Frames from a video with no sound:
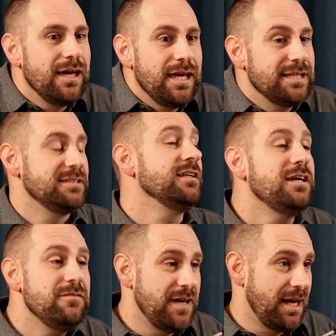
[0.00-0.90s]
it's
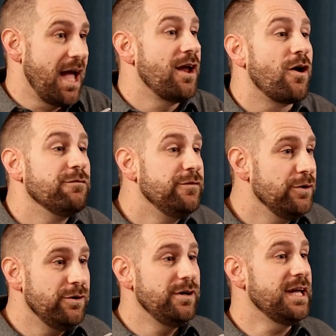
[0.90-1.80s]
leaving. And our
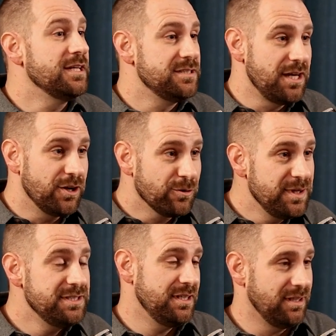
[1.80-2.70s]
food is
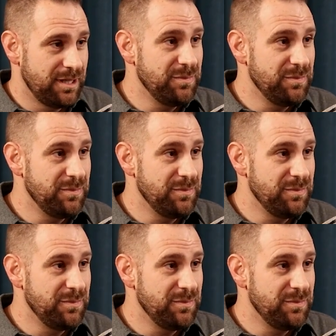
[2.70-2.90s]
increasingly